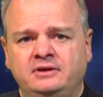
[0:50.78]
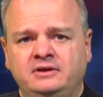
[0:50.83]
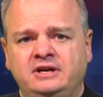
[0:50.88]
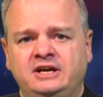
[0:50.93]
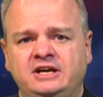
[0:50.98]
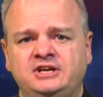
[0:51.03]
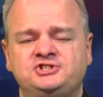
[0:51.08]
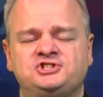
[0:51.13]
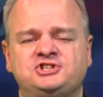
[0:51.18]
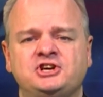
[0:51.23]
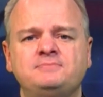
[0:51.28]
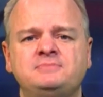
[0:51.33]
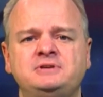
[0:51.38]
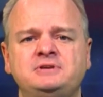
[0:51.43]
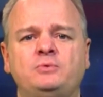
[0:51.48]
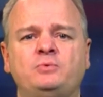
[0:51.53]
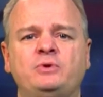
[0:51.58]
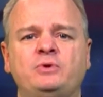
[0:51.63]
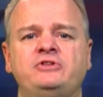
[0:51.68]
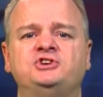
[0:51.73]
And someday,
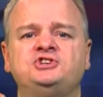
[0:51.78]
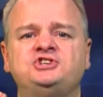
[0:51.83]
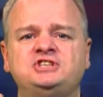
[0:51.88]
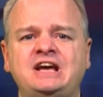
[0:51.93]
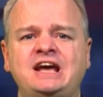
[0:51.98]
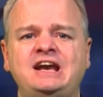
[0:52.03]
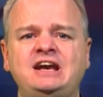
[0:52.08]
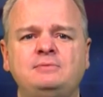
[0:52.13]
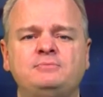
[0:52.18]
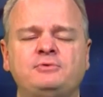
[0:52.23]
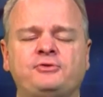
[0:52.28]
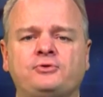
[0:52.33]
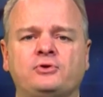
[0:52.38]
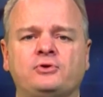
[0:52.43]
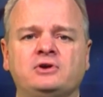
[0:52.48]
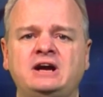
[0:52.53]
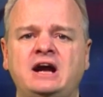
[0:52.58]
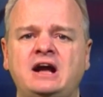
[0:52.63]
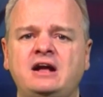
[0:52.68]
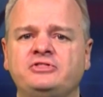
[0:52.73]
when they're standing before
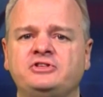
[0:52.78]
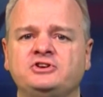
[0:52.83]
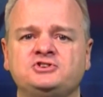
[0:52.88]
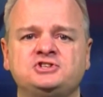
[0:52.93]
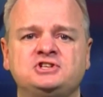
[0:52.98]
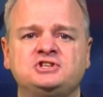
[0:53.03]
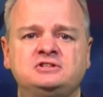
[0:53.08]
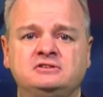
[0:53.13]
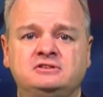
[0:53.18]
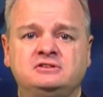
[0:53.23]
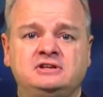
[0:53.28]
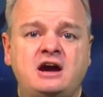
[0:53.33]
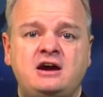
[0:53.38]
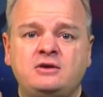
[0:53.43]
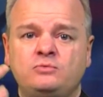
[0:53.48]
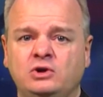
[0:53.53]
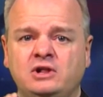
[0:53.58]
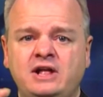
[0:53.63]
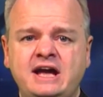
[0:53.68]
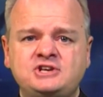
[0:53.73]
God, God
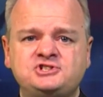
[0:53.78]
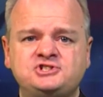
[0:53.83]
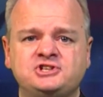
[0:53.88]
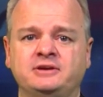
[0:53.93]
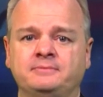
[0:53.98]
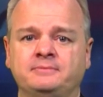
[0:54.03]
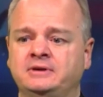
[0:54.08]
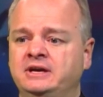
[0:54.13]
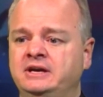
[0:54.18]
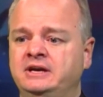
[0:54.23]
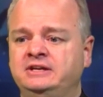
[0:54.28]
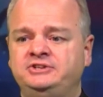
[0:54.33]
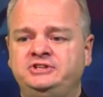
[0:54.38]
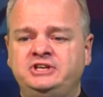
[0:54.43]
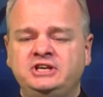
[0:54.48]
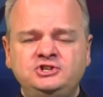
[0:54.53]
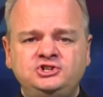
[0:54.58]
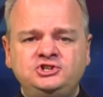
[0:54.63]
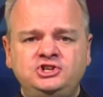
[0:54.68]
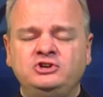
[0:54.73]
will ask them,
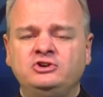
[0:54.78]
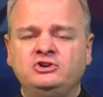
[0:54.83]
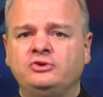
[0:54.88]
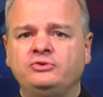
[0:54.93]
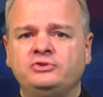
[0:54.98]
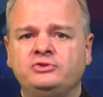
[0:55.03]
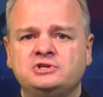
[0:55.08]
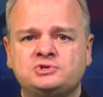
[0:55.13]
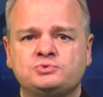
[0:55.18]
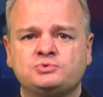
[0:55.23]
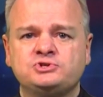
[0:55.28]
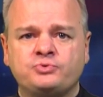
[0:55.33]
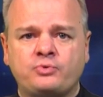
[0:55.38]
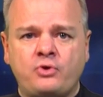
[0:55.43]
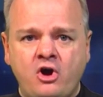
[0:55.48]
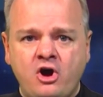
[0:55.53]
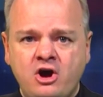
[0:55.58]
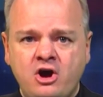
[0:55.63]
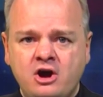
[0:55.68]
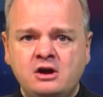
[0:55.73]
Didn't you know this was
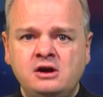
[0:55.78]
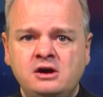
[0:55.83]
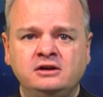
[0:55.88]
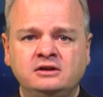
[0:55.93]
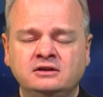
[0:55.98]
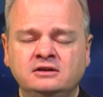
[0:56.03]
wrong?